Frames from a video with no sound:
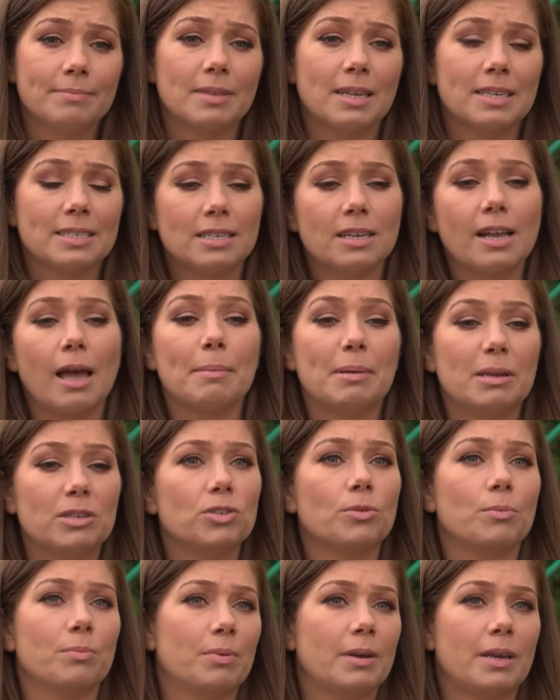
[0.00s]
I still get a bit
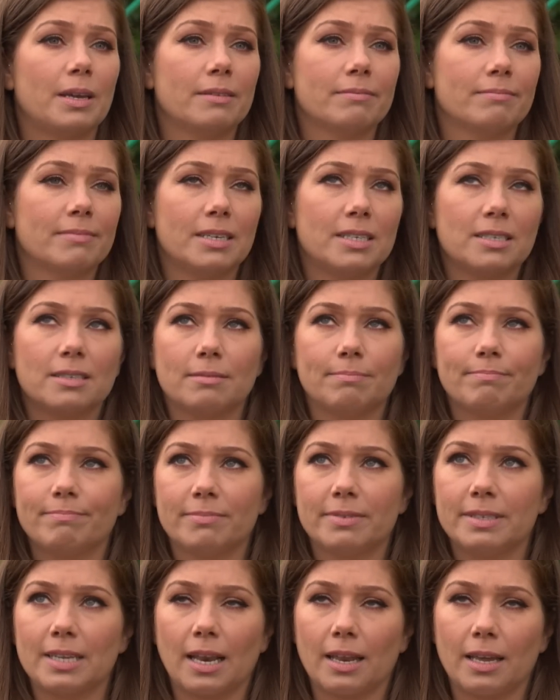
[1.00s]
jumpy, and it's
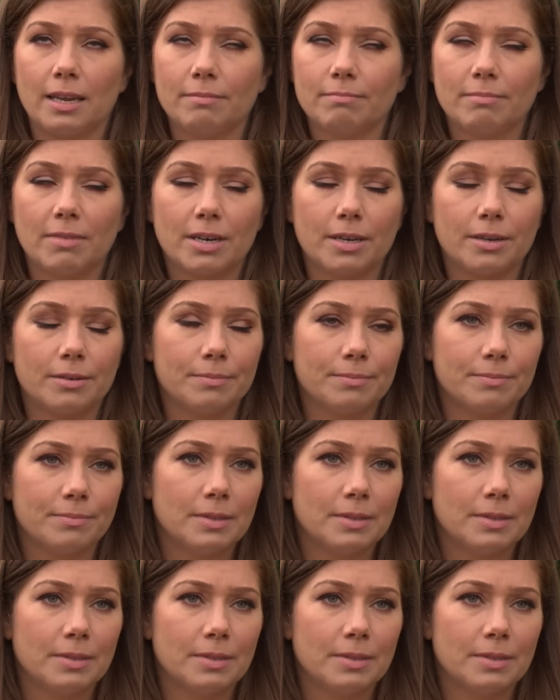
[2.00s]
silly, I know.